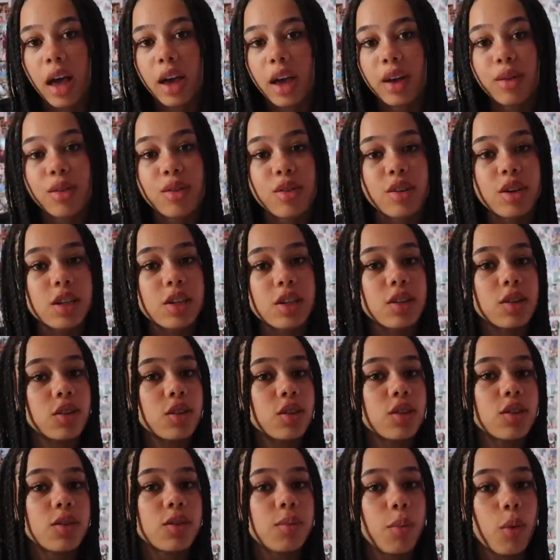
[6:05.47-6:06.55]
I also need to do
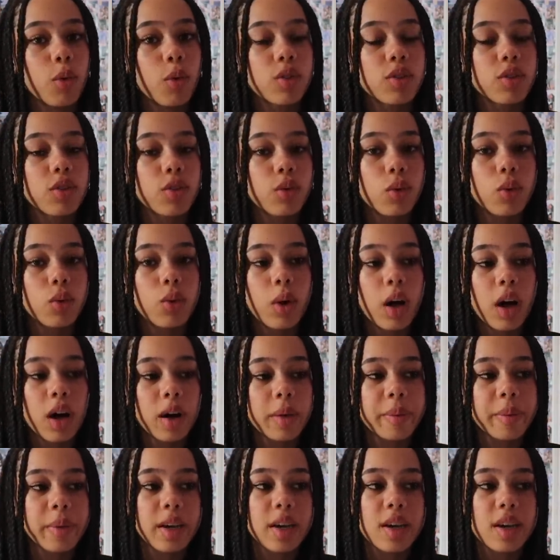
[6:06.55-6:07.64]
some more schoolwork
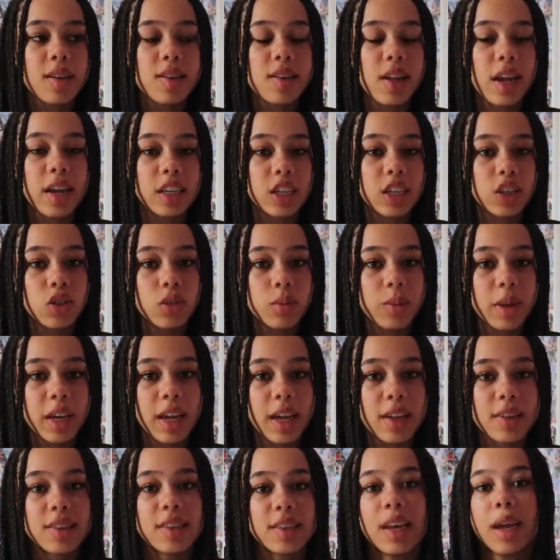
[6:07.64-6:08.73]
because I did do a bit
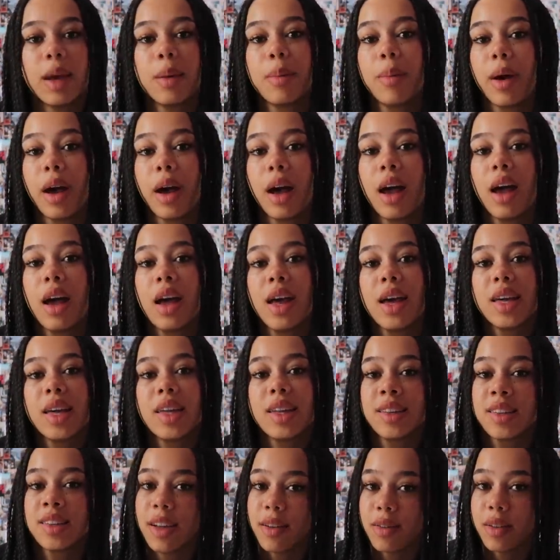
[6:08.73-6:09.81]
yesterday, but
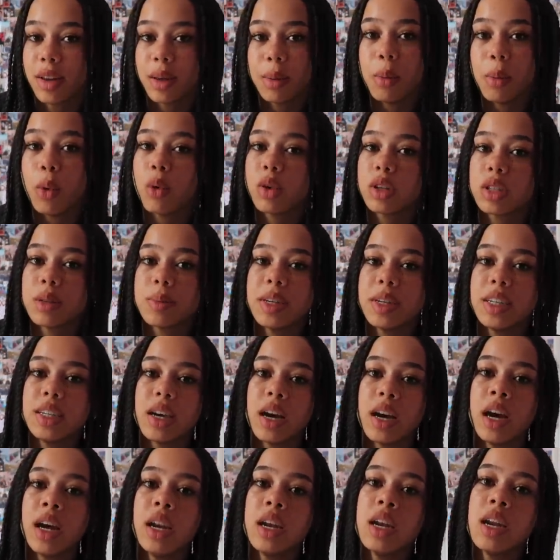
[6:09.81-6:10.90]
there's definitely more to be
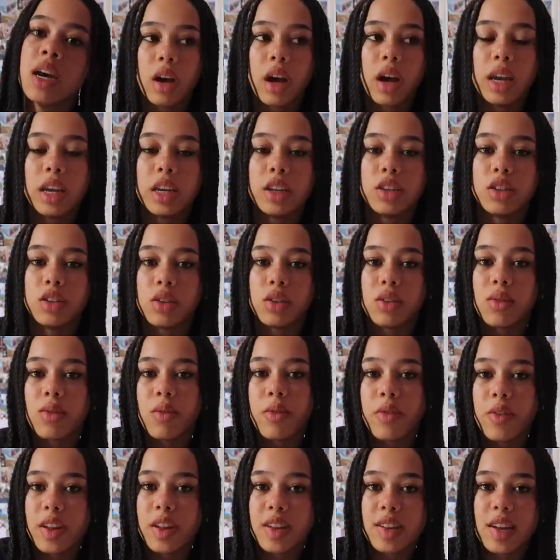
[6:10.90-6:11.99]
done. I need to do some
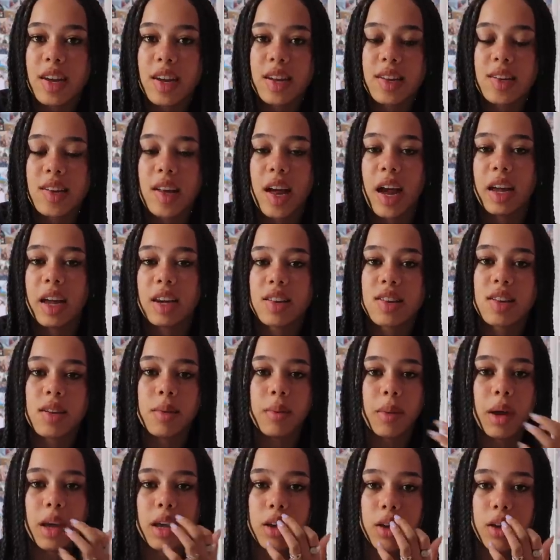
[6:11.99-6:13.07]
physics and some
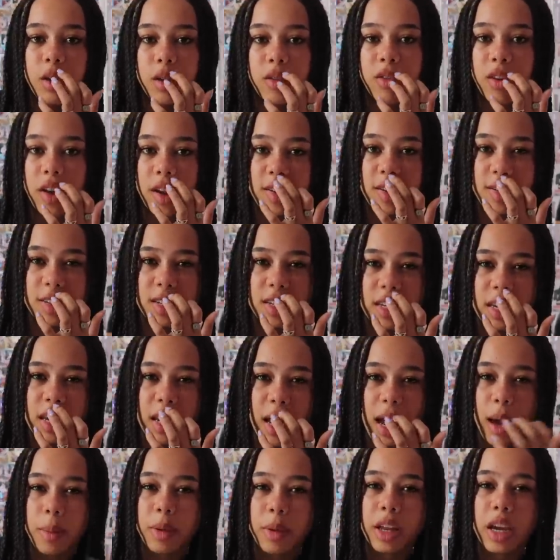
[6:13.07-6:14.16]
like university
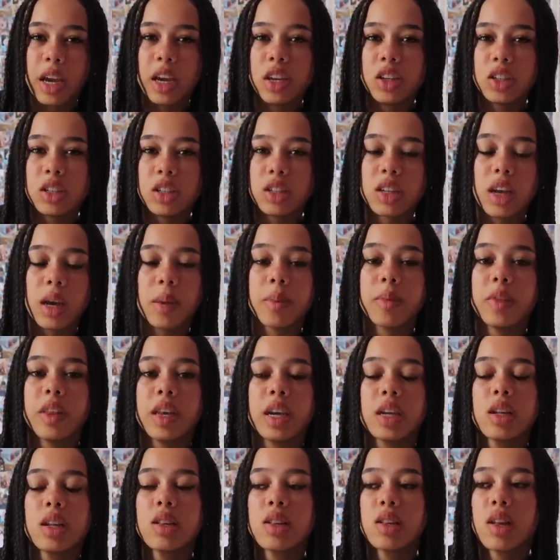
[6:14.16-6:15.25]
application type
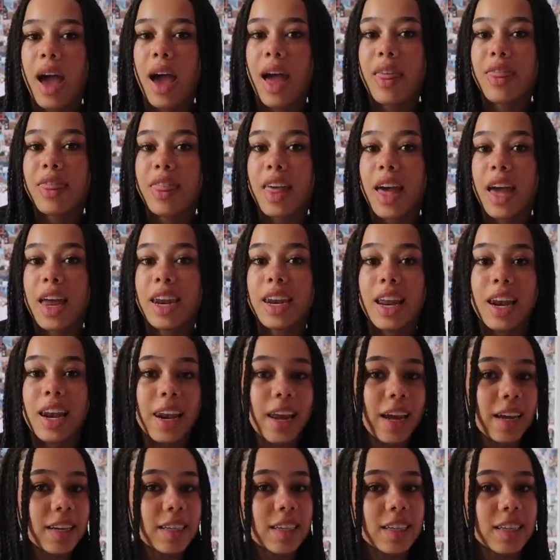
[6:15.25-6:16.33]
things. And then
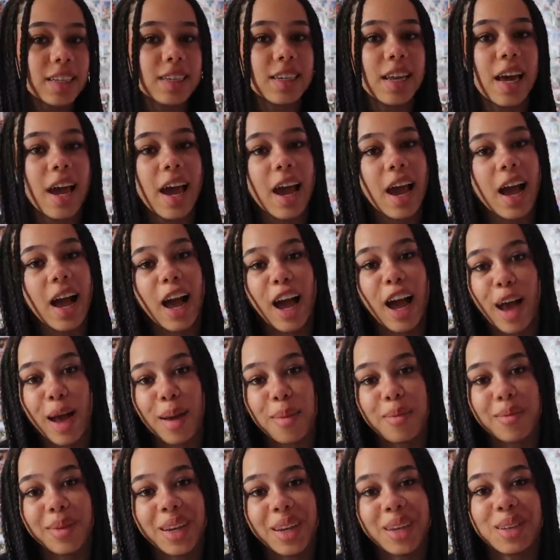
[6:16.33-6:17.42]
later today, I
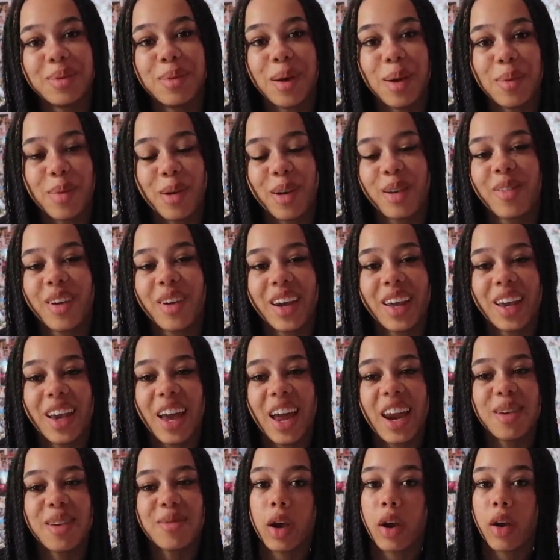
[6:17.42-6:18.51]
am meeting my boyfriend
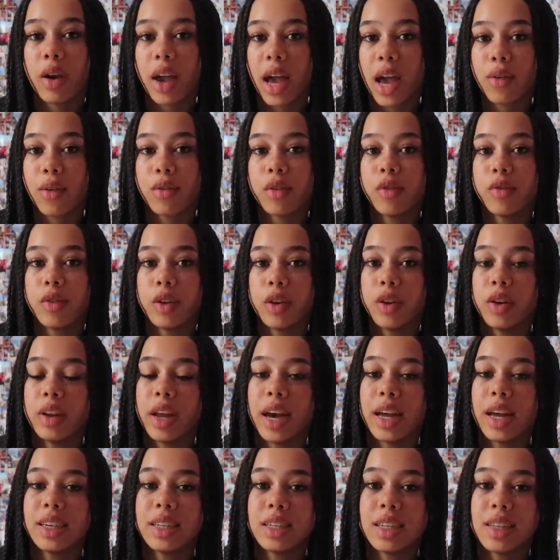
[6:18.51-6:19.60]
again. We're going out for food
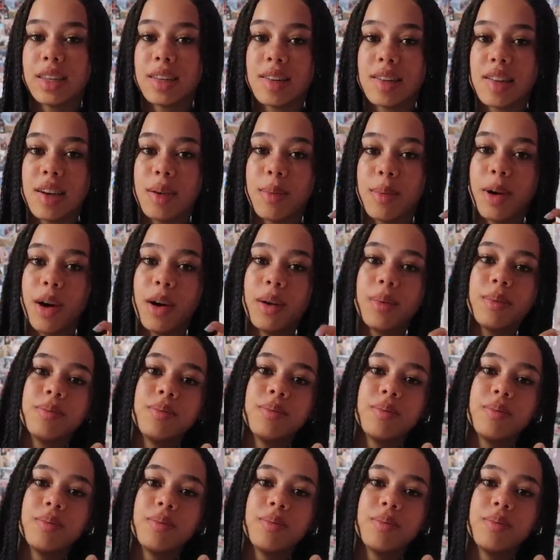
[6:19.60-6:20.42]
and to the cinema